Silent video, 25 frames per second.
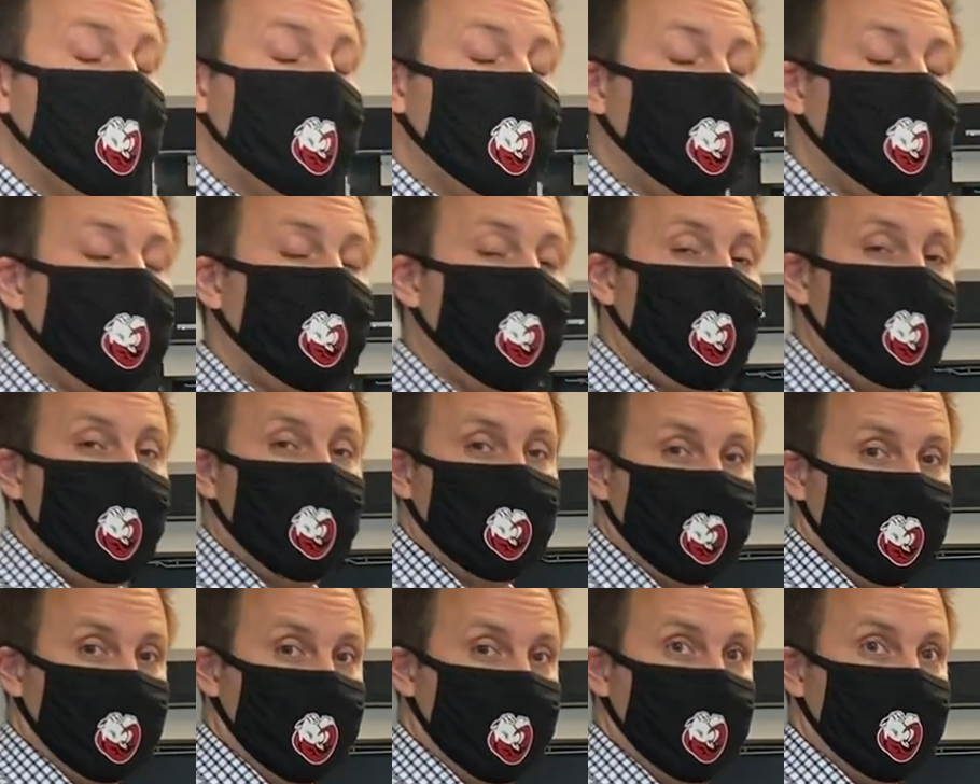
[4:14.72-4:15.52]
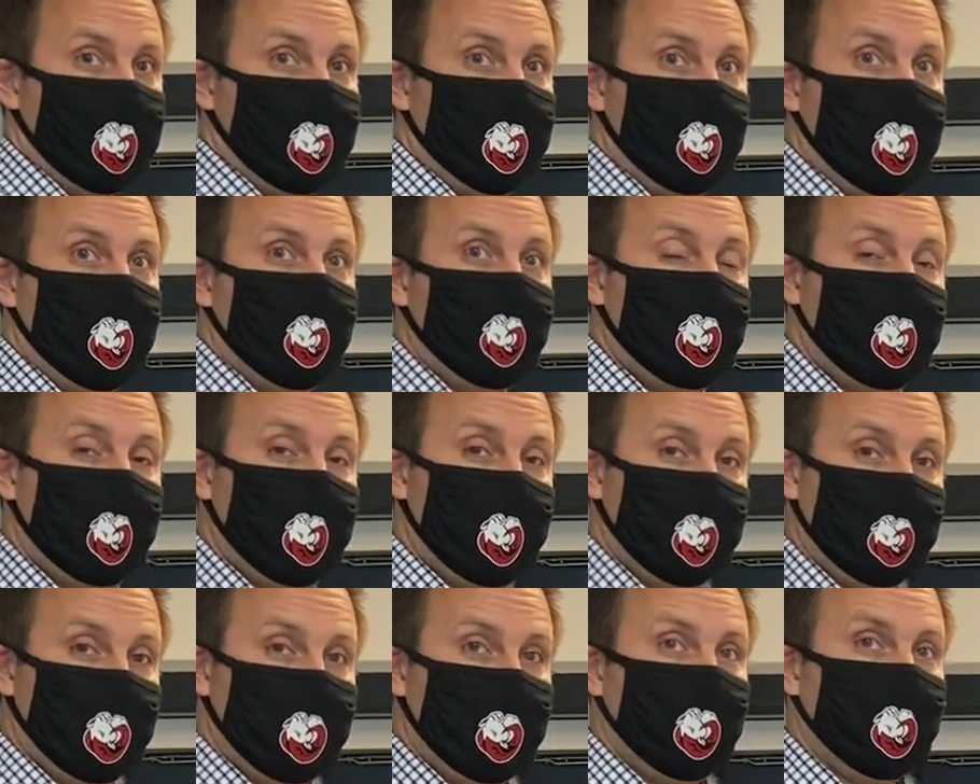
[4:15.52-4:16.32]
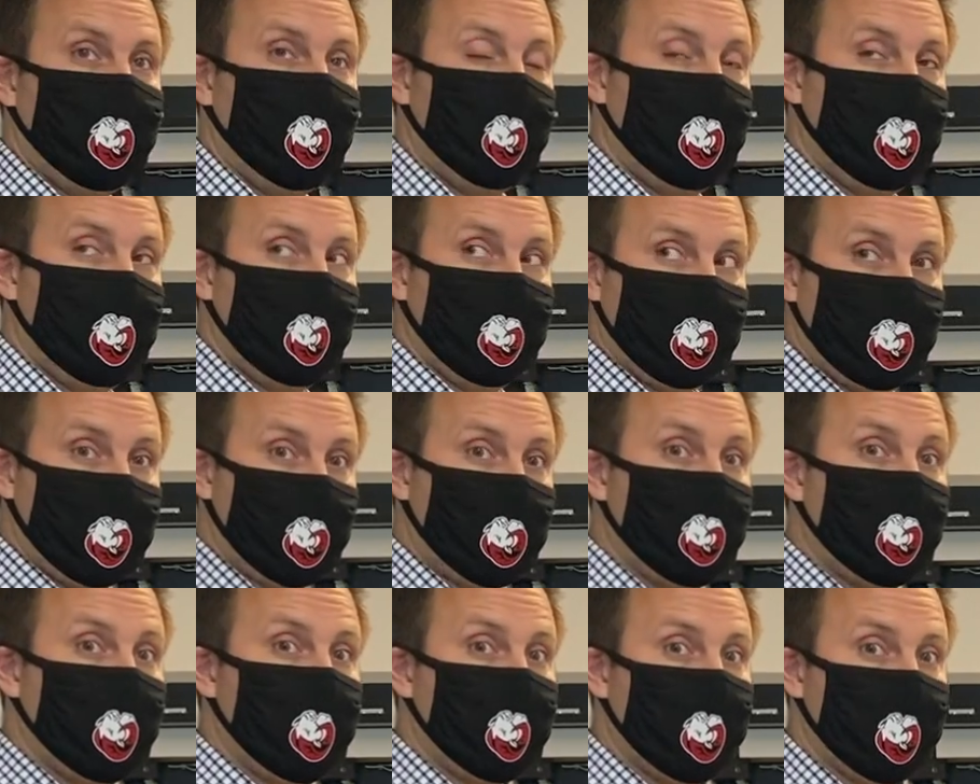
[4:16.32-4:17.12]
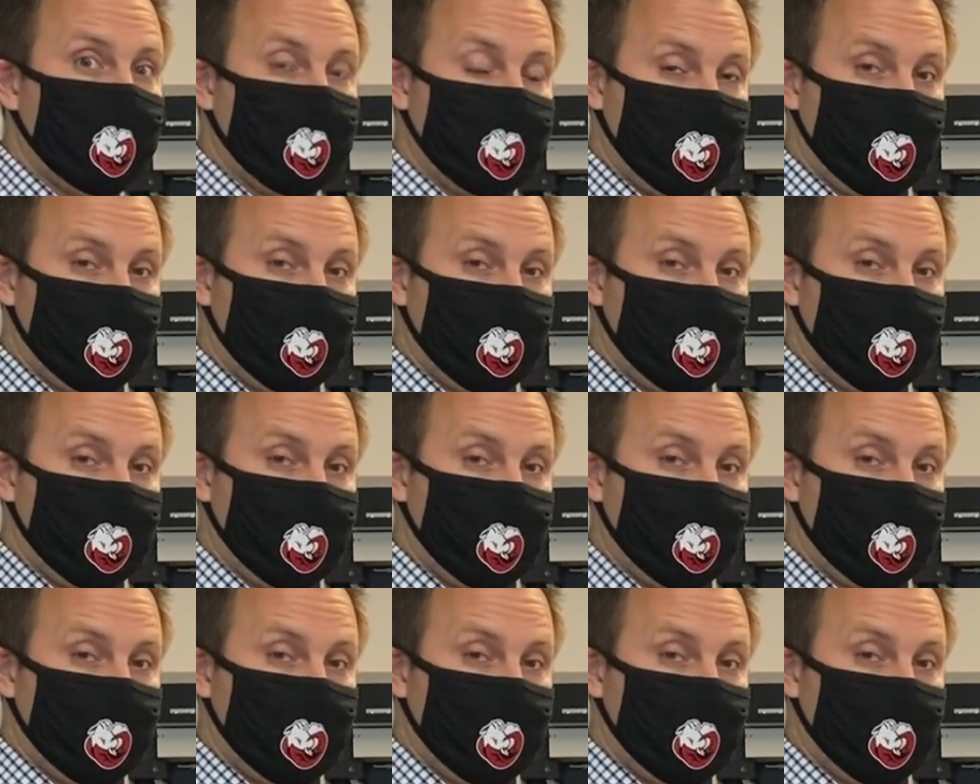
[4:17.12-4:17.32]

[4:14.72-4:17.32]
And we also talked about being courteous,